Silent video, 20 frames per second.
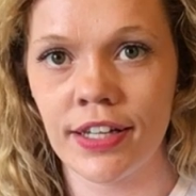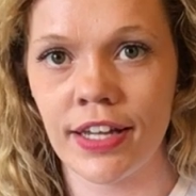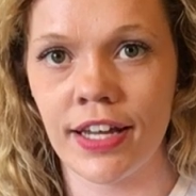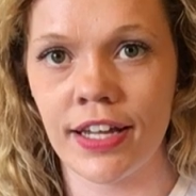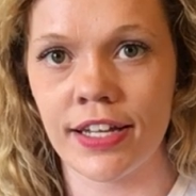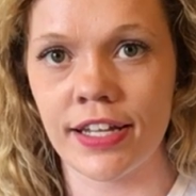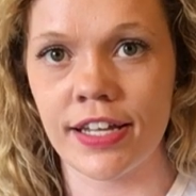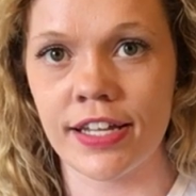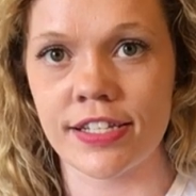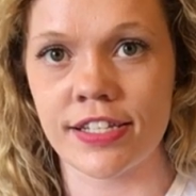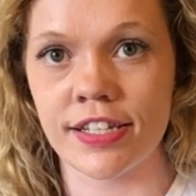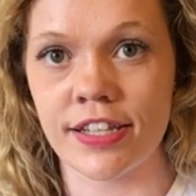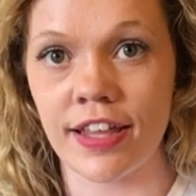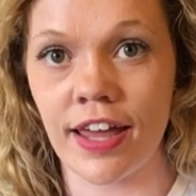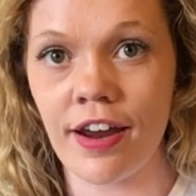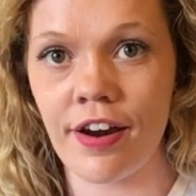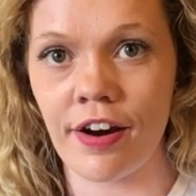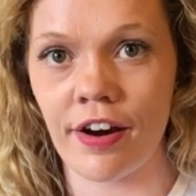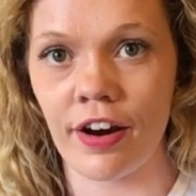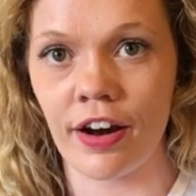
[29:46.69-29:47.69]
It is
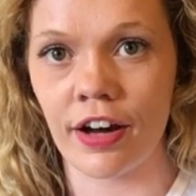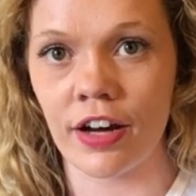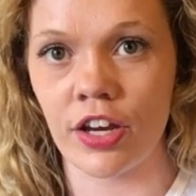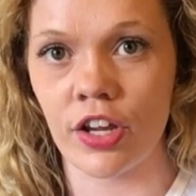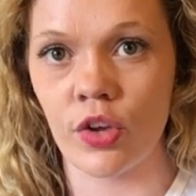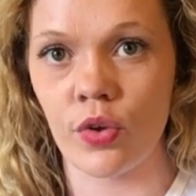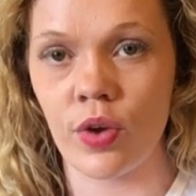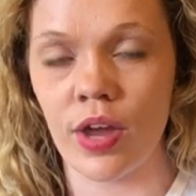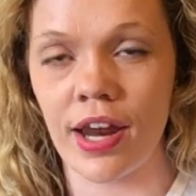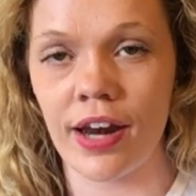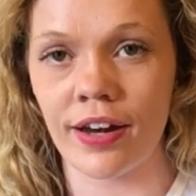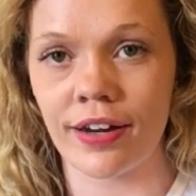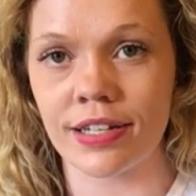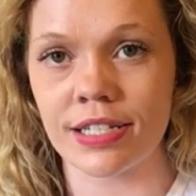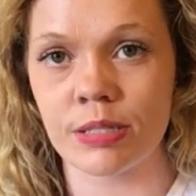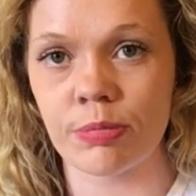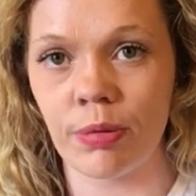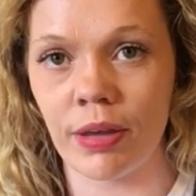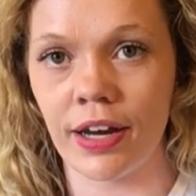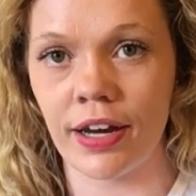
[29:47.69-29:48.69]
there, and you can't
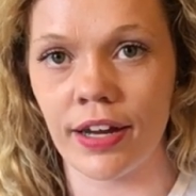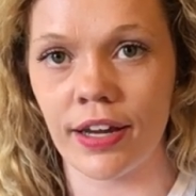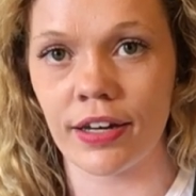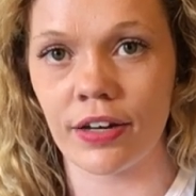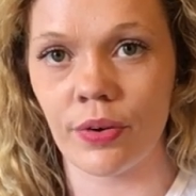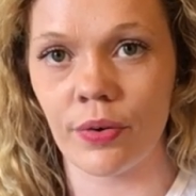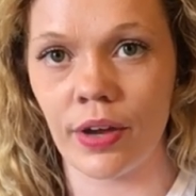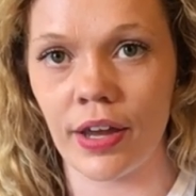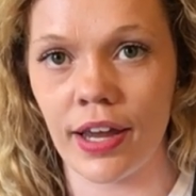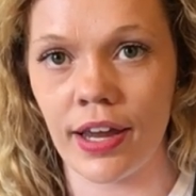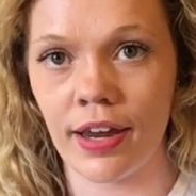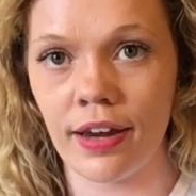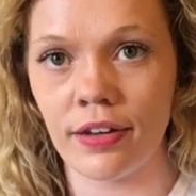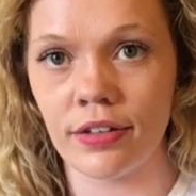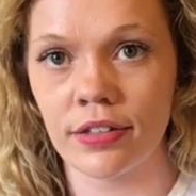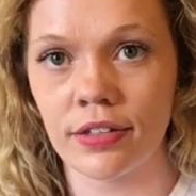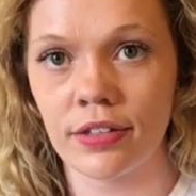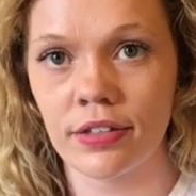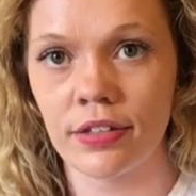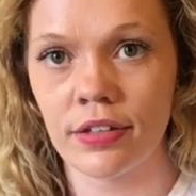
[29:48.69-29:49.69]
explain it,
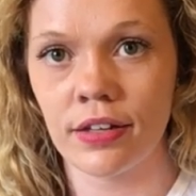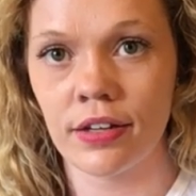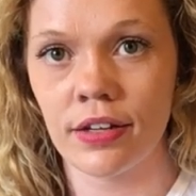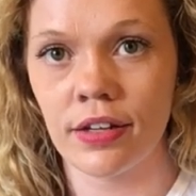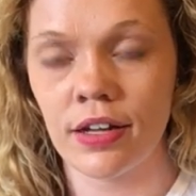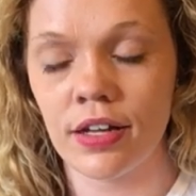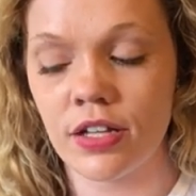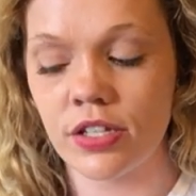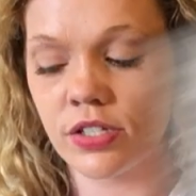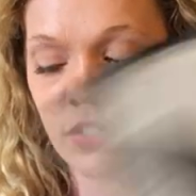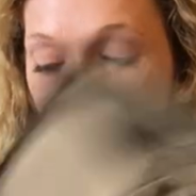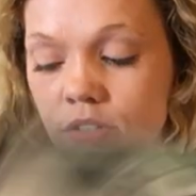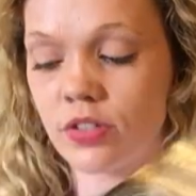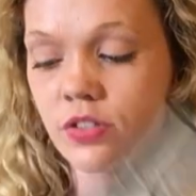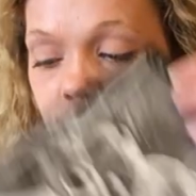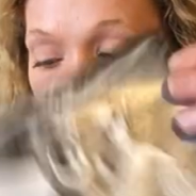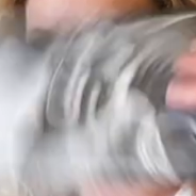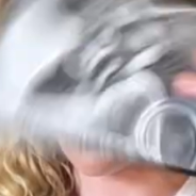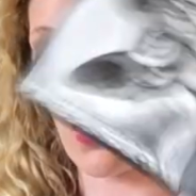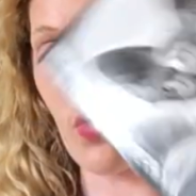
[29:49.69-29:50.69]
okay? So
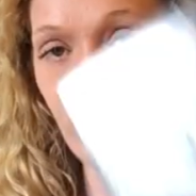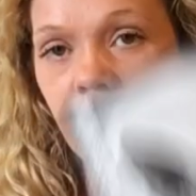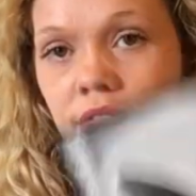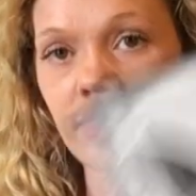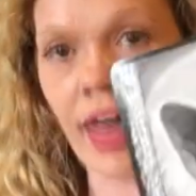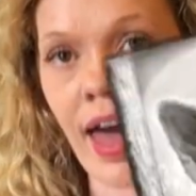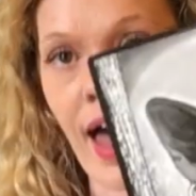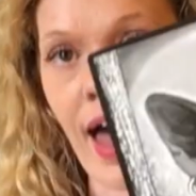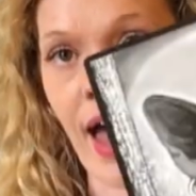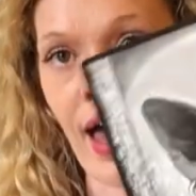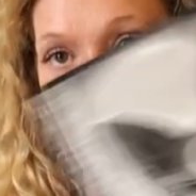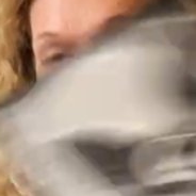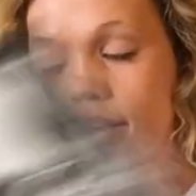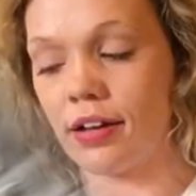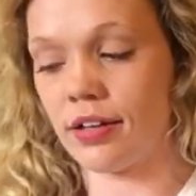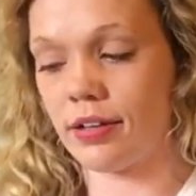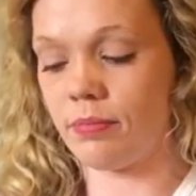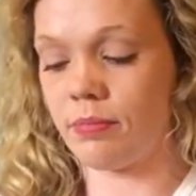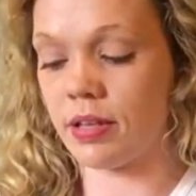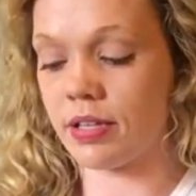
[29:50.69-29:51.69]
go with that
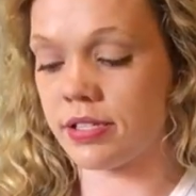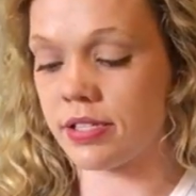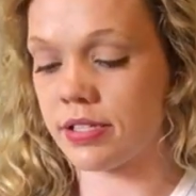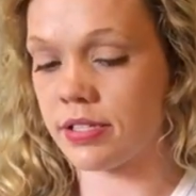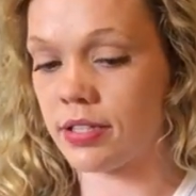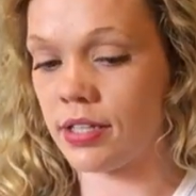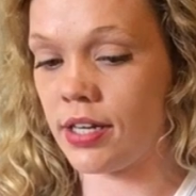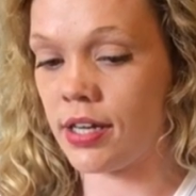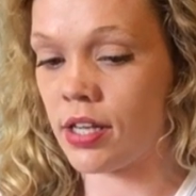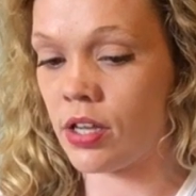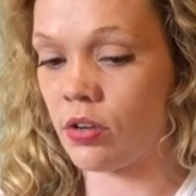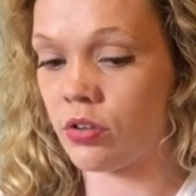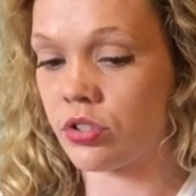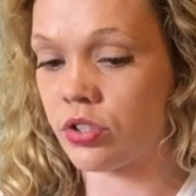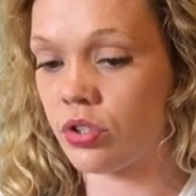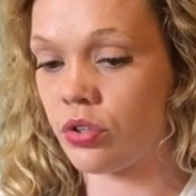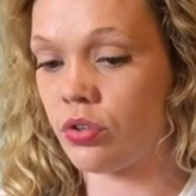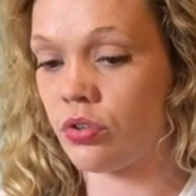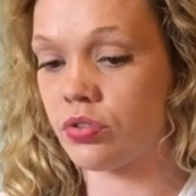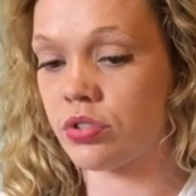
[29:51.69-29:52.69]
because it's leading you
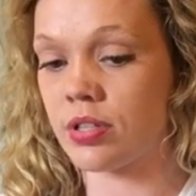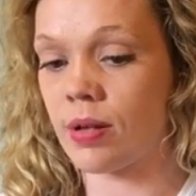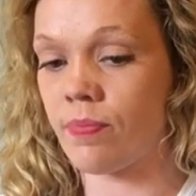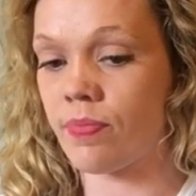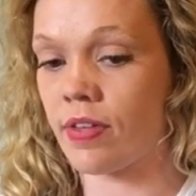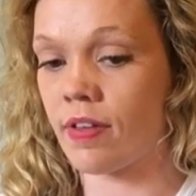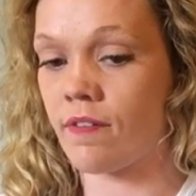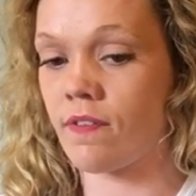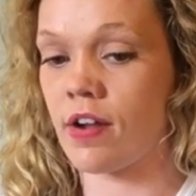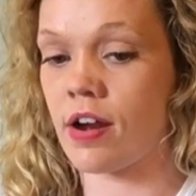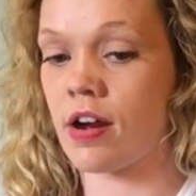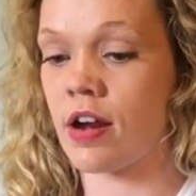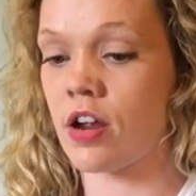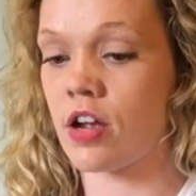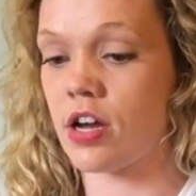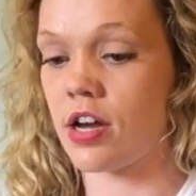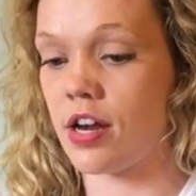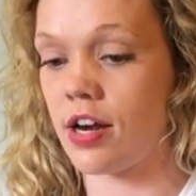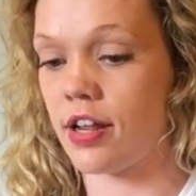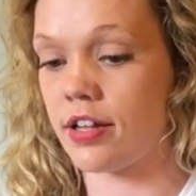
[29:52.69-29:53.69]
to something very
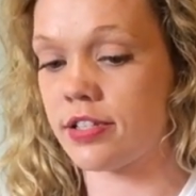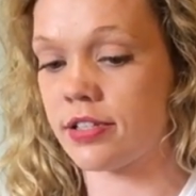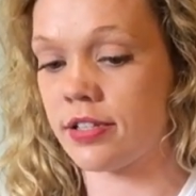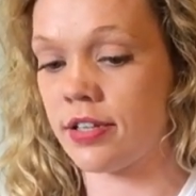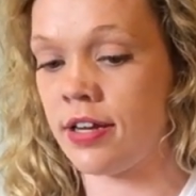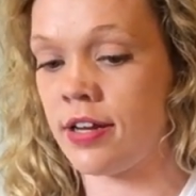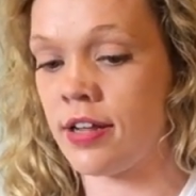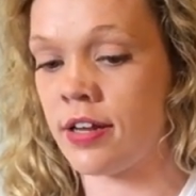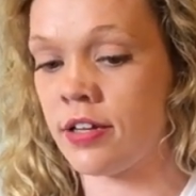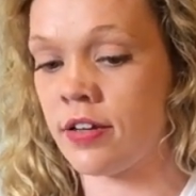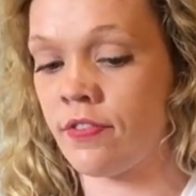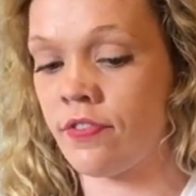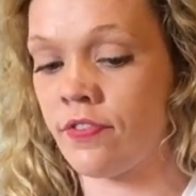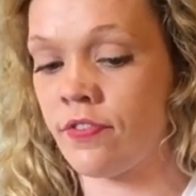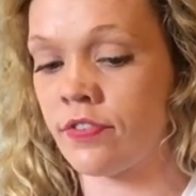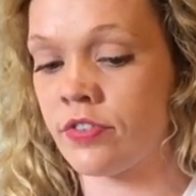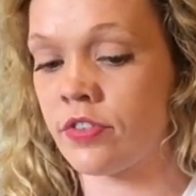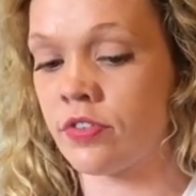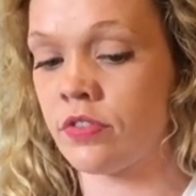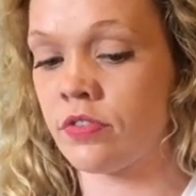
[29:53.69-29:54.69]
good. It's leading
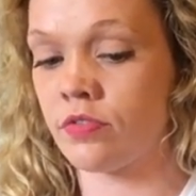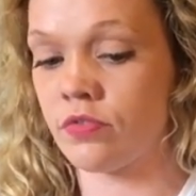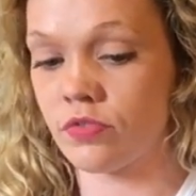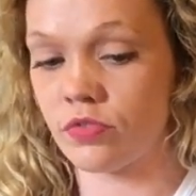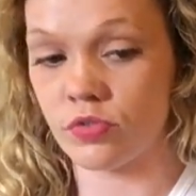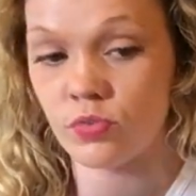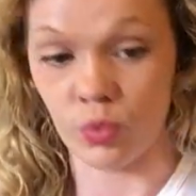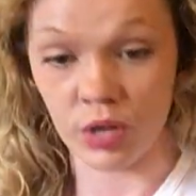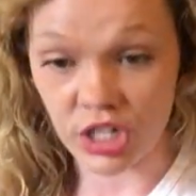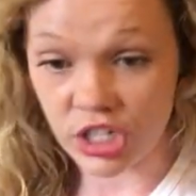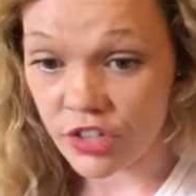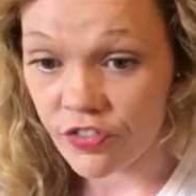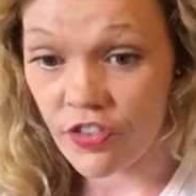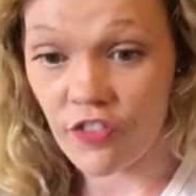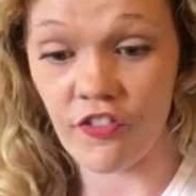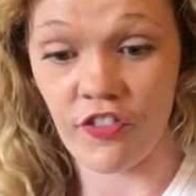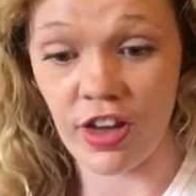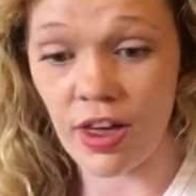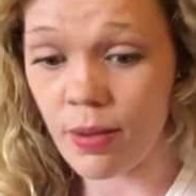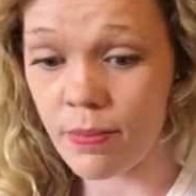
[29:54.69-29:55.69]
wish
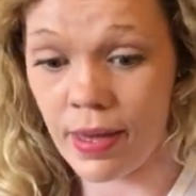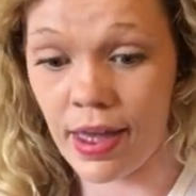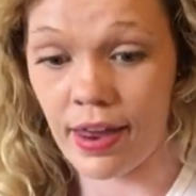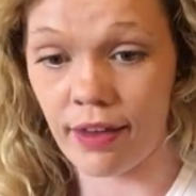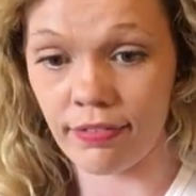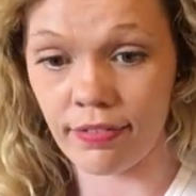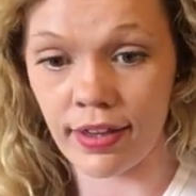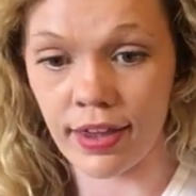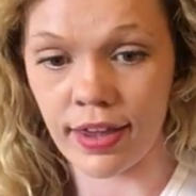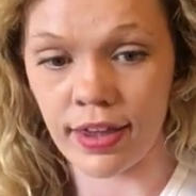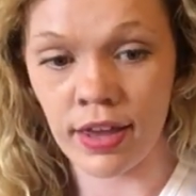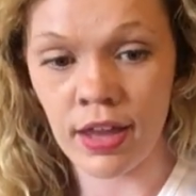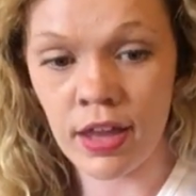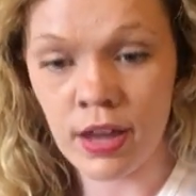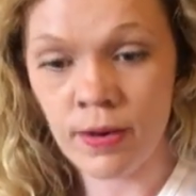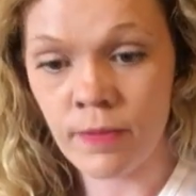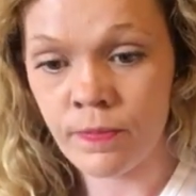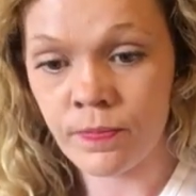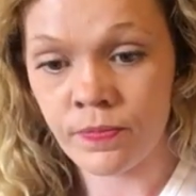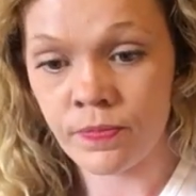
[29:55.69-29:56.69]
fulfillment. Like,
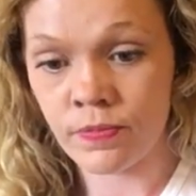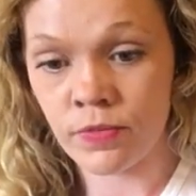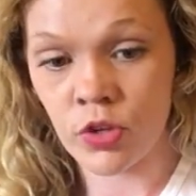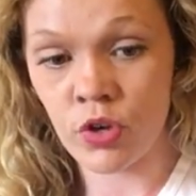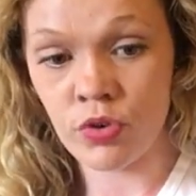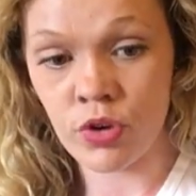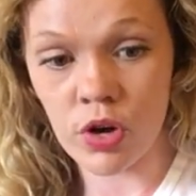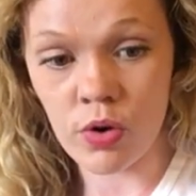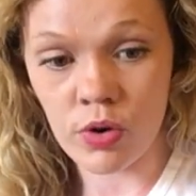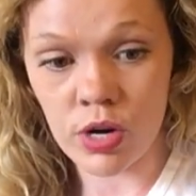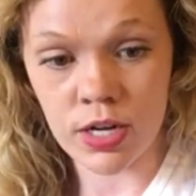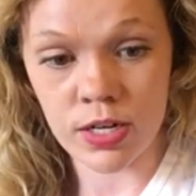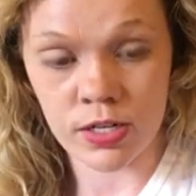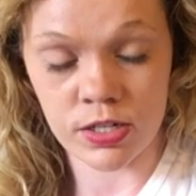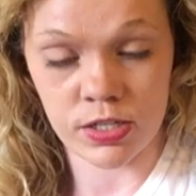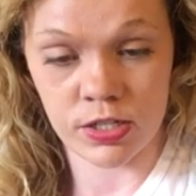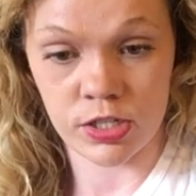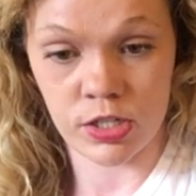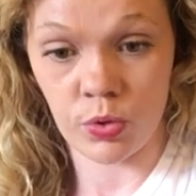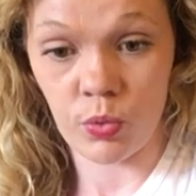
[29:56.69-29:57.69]
you know
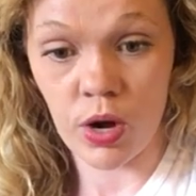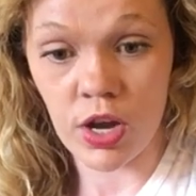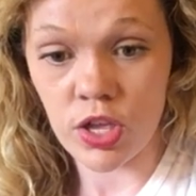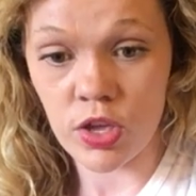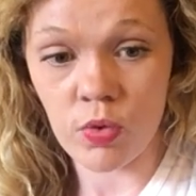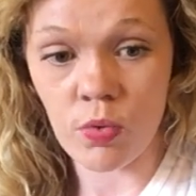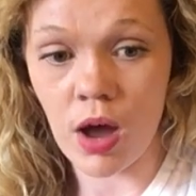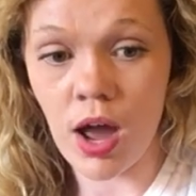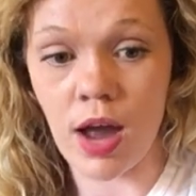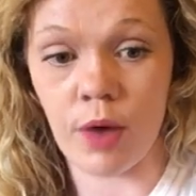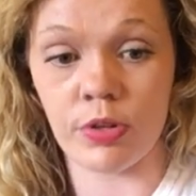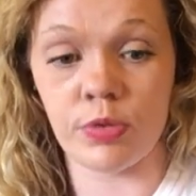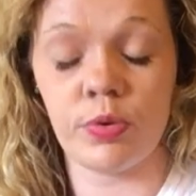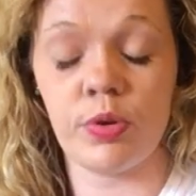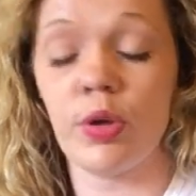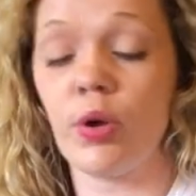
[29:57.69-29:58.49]
what you want.